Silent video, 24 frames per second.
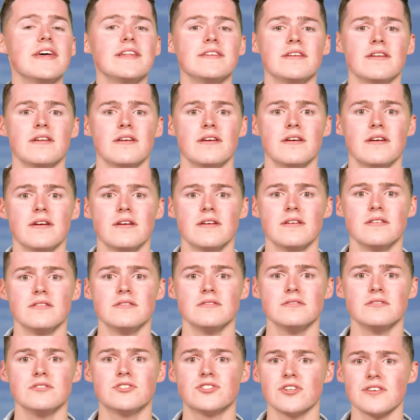then
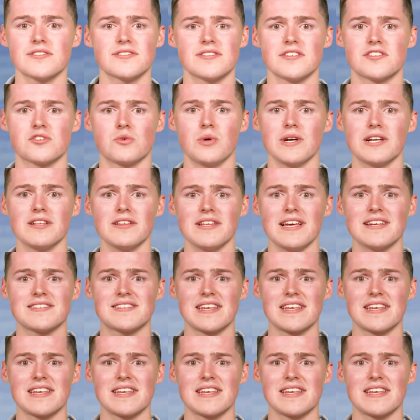just as quickly